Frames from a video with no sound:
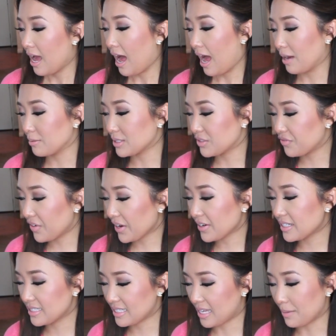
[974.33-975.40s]
I was
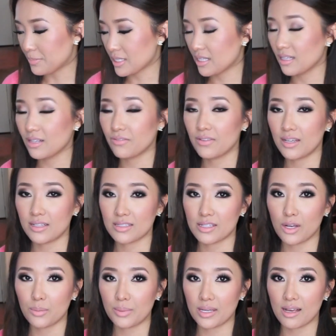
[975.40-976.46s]
very skeptical of these
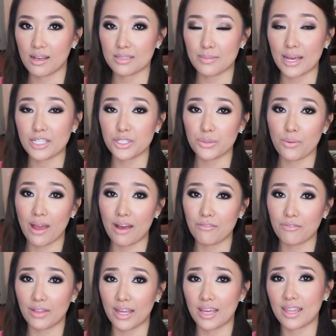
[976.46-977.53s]
though because I do
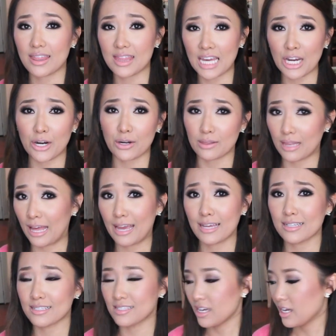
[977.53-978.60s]
have like thicker
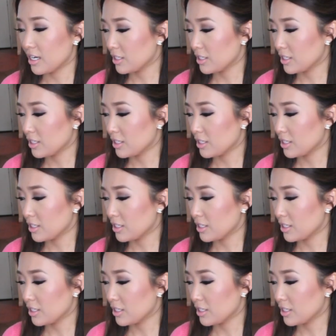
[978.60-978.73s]
legs